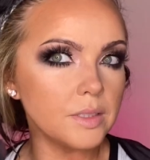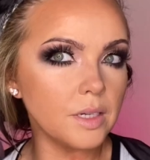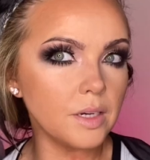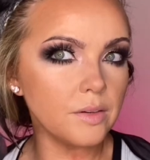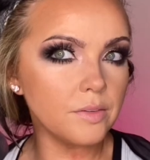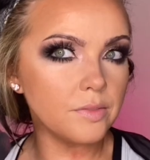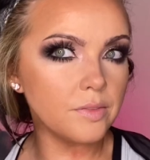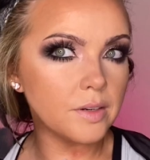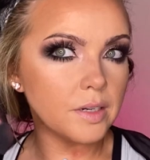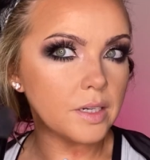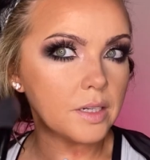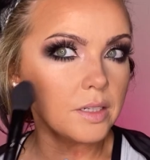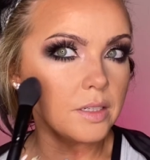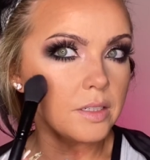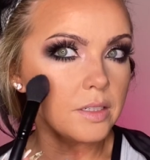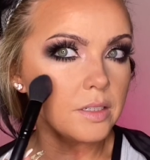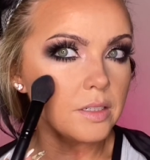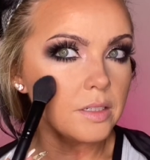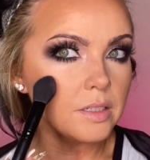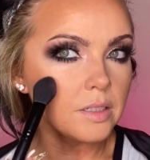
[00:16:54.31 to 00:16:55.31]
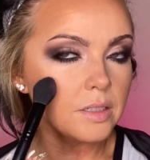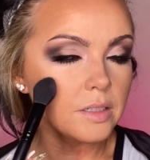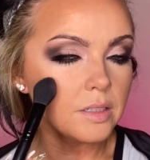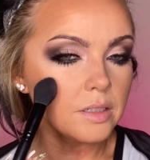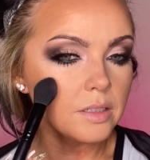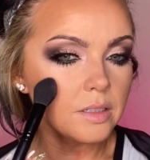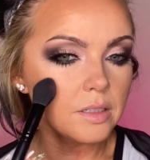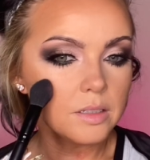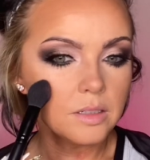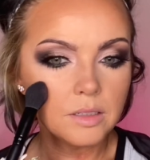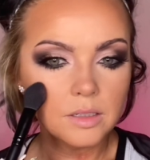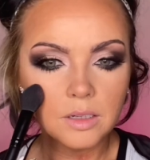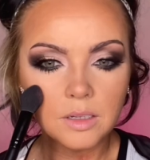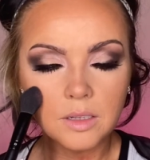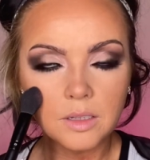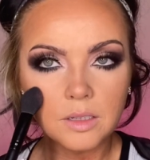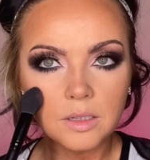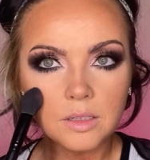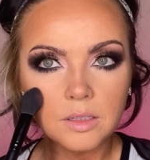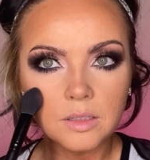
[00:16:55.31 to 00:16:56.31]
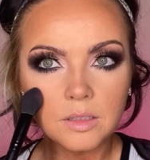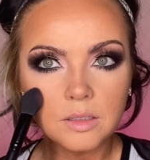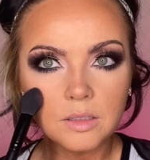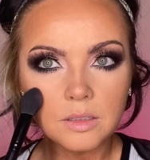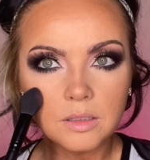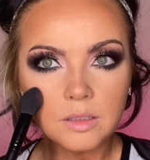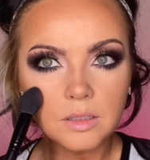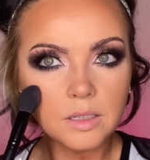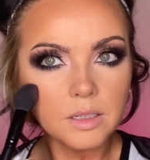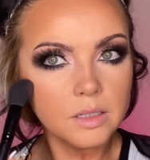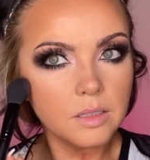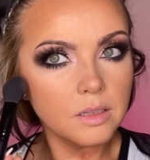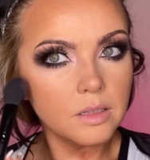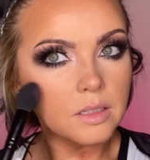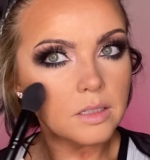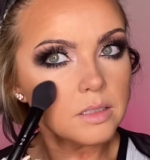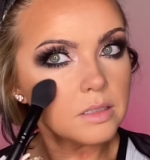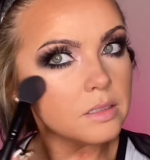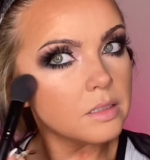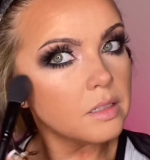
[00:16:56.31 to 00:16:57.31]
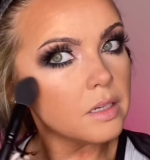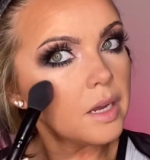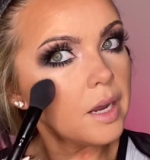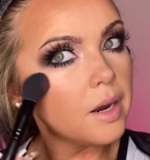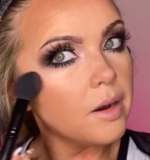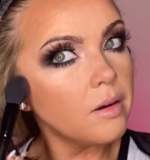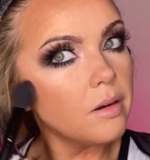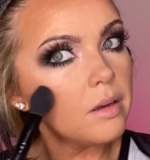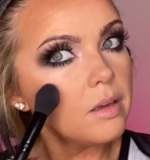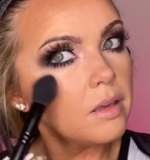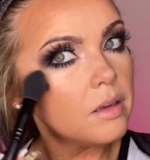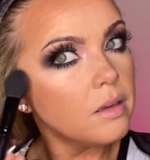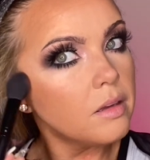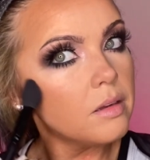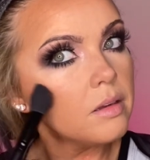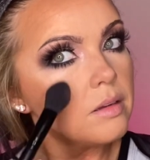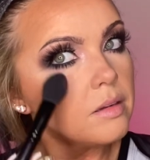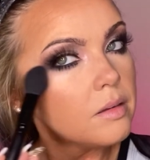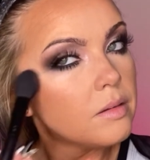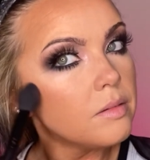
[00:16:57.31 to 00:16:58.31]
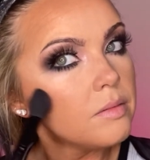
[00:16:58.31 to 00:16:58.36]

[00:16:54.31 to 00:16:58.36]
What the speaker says: I find like this area and I